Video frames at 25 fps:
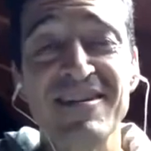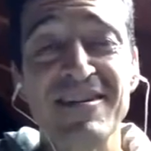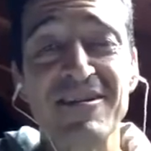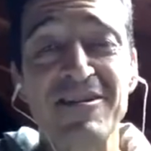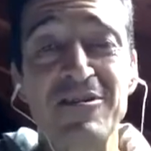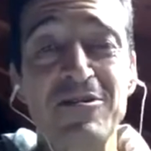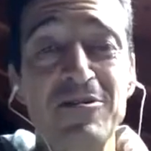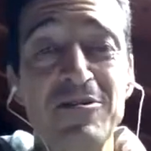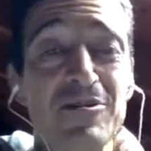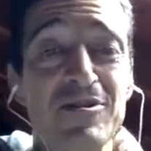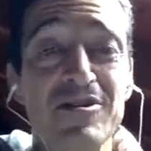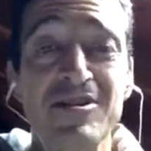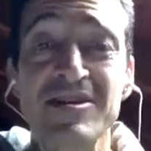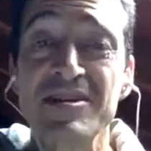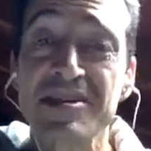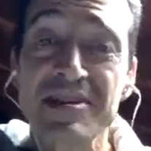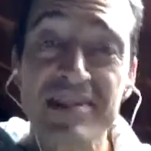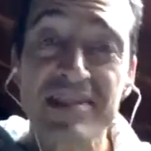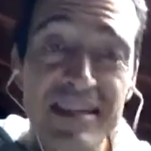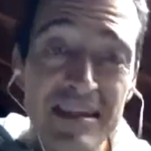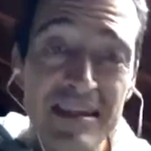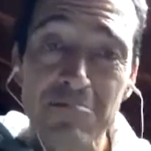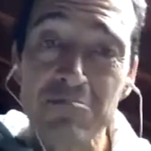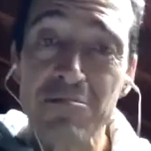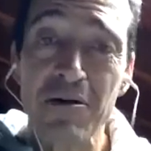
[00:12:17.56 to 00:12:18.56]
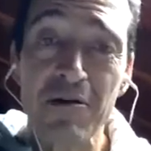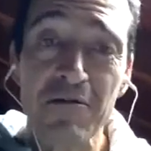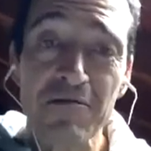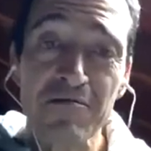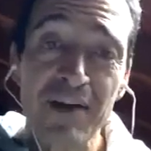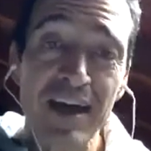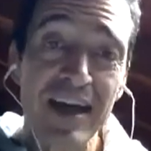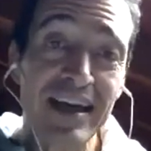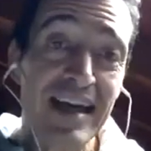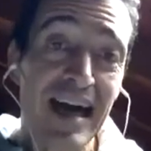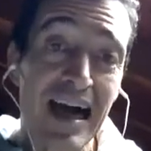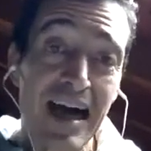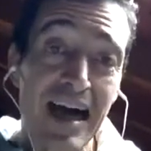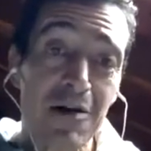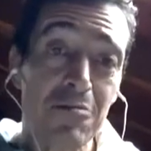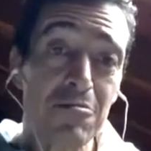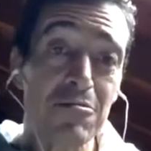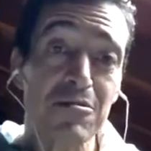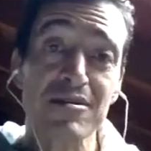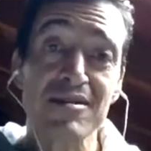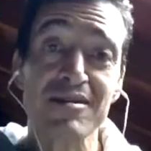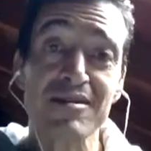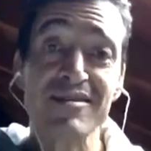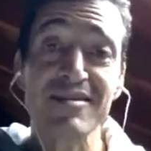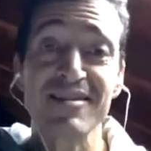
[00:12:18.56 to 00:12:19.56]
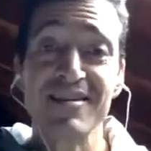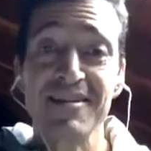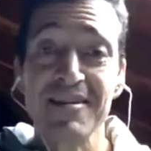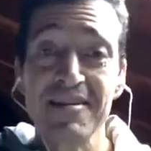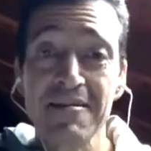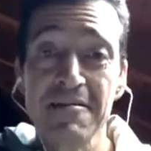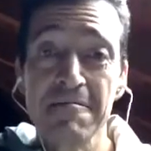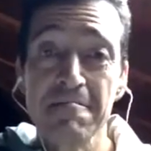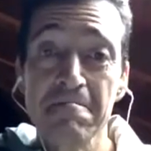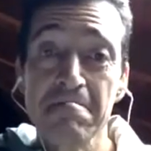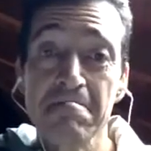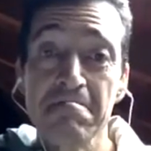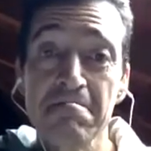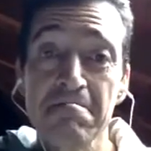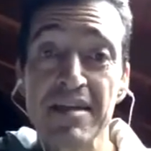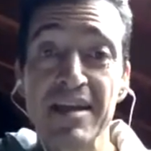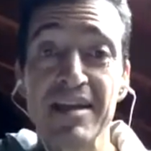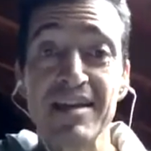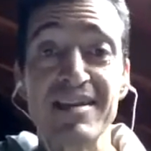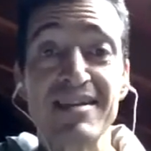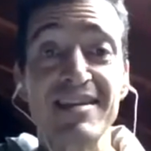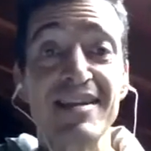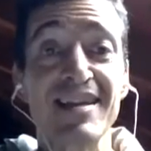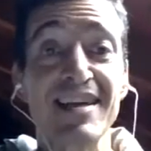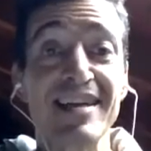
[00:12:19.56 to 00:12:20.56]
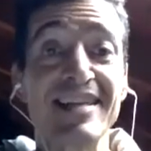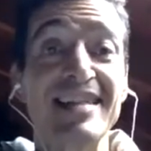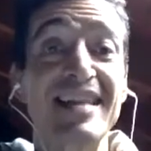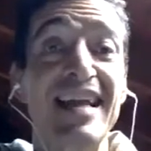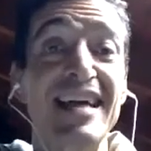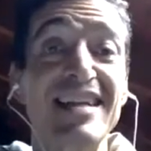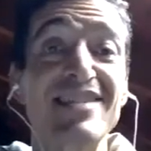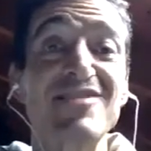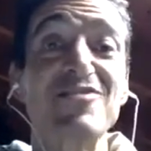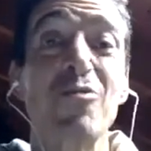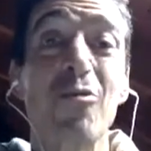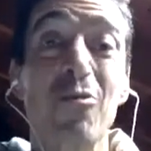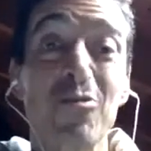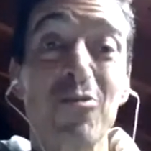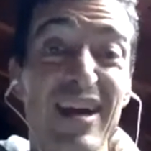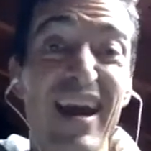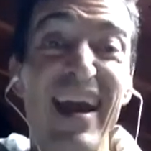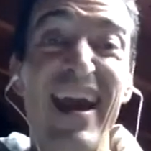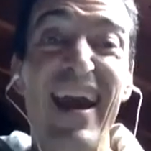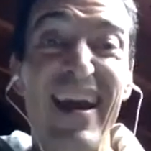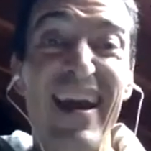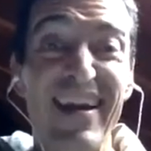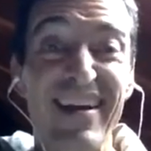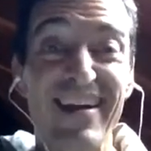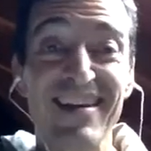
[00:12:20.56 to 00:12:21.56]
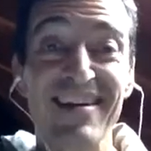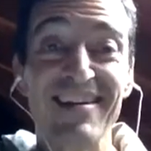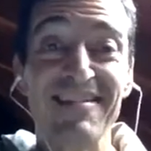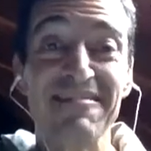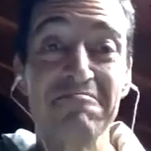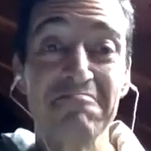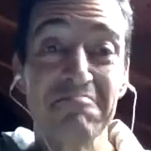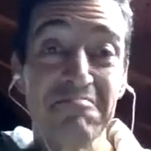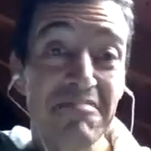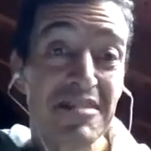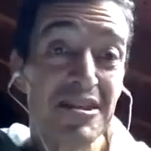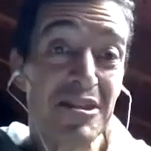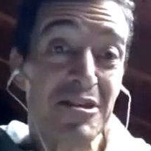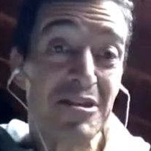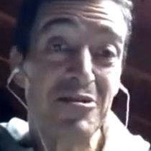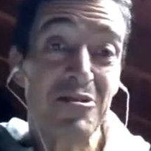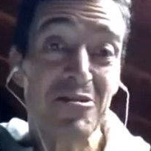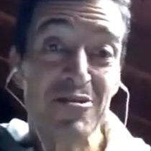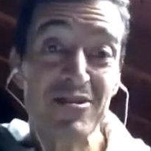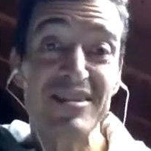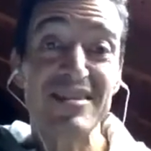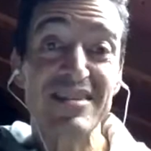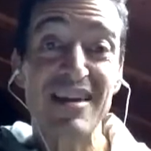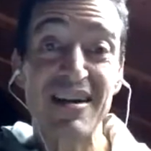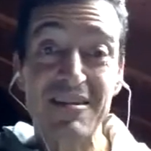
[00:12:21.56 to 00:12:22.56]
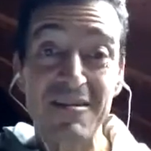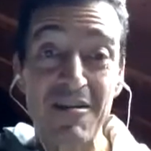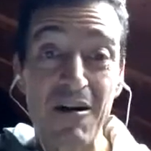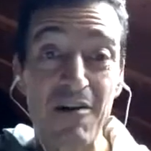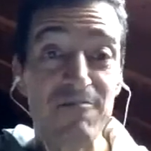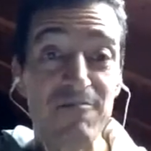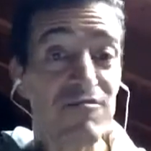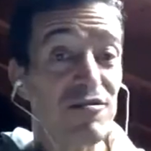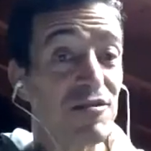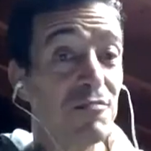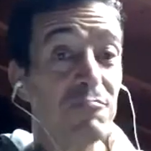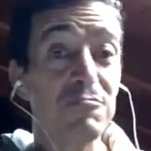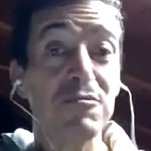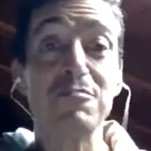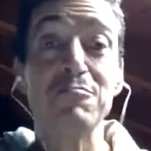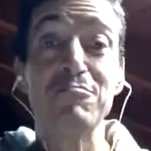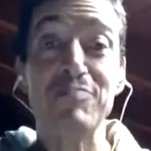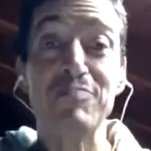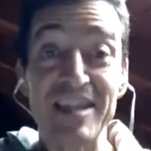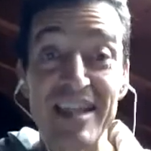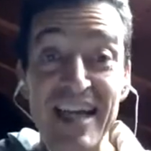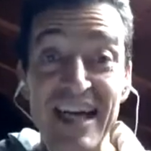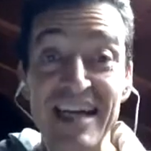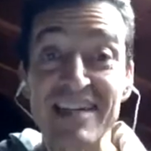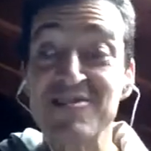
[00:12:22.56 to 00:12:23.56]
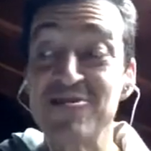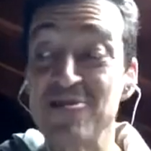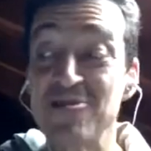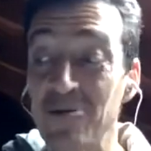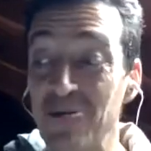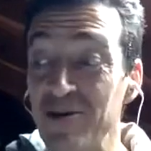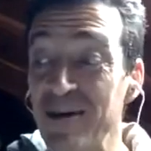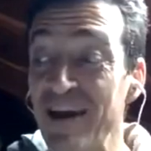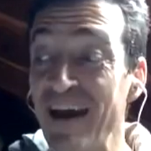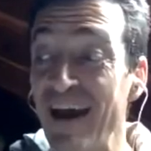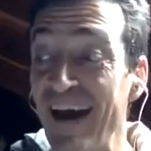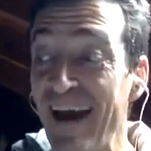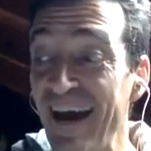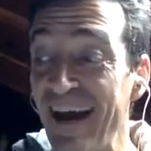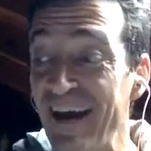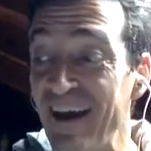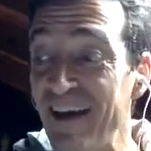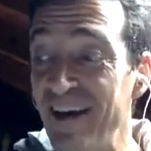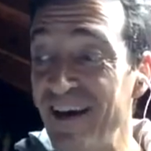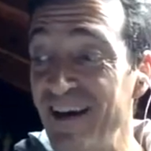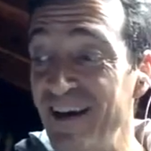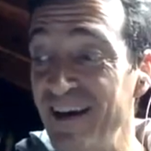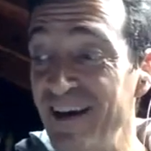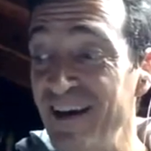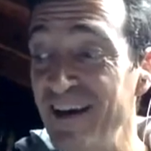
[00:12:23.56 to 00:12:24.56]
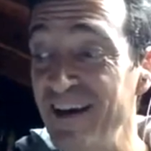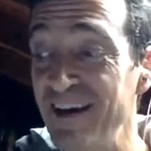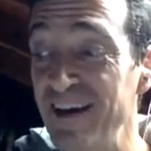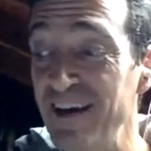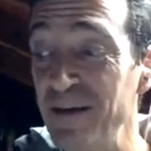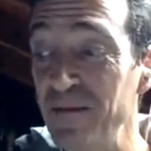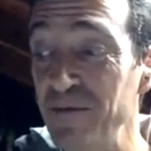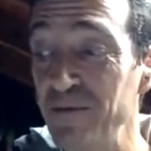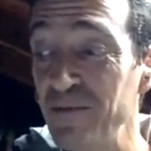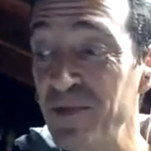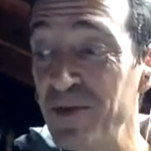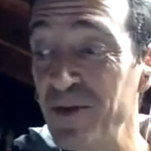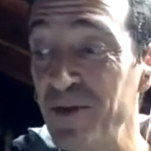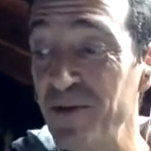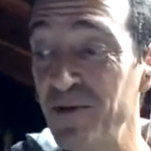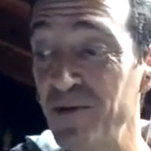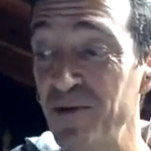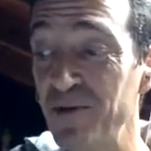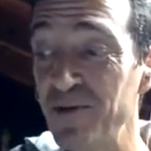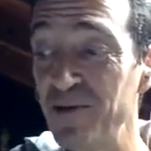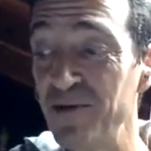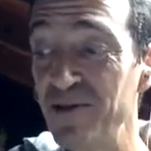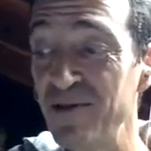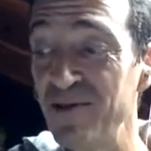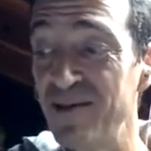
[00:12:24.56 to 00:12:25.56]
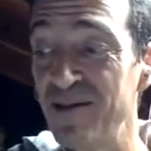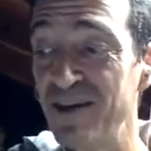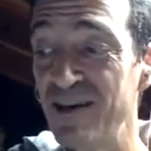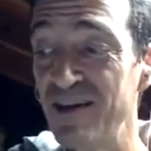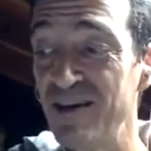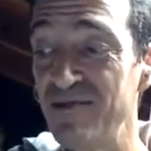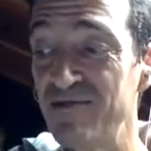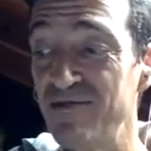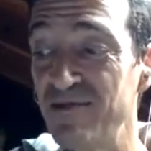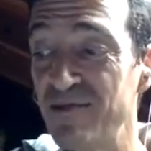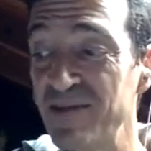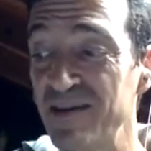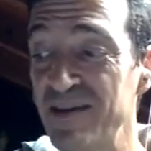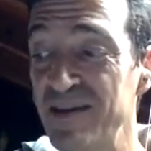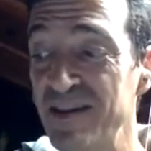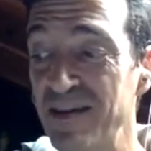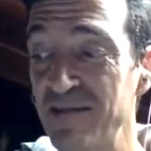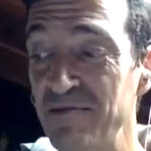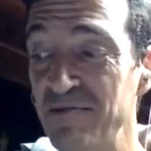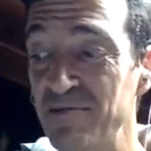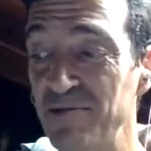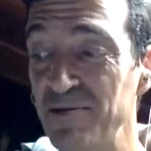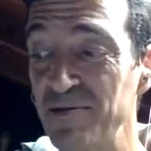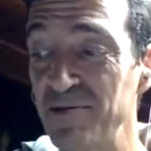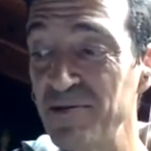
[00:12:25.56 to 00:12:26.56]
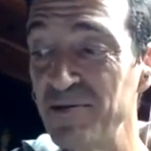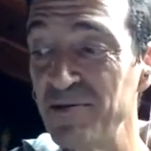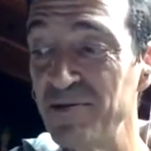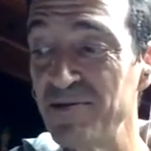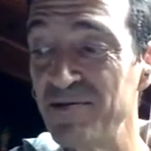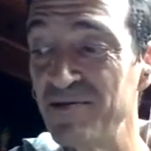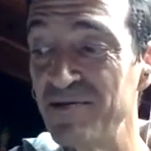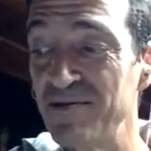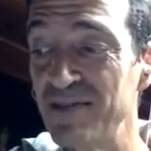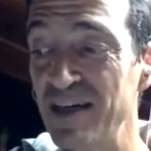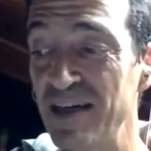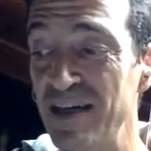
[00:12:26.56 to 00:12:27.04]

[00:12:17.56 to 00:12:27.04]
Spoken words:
good sleep of 8 hours, and that's okay. It's uncomfortable, but that's okay. Or for example,